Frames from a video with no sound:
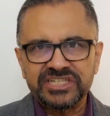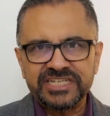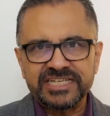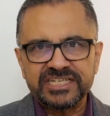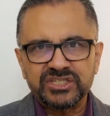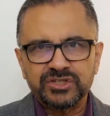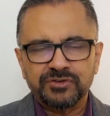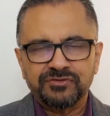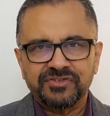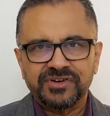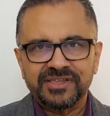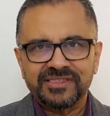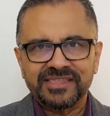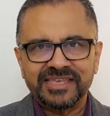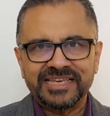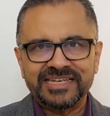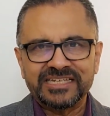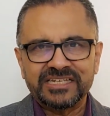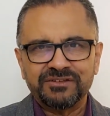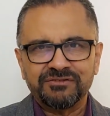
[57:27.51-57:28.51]
each of us
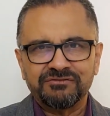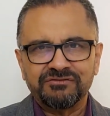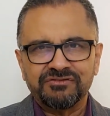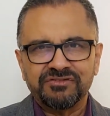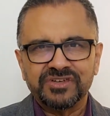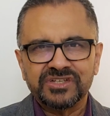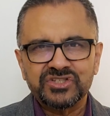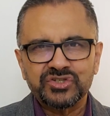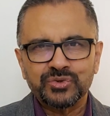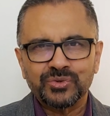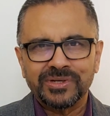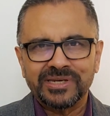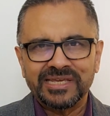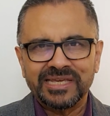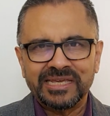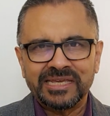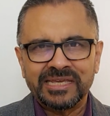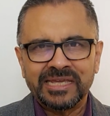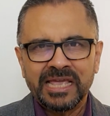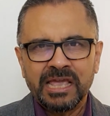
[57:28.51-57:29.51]

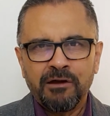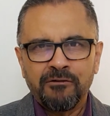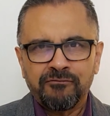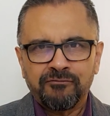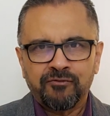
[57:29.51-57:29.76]
individually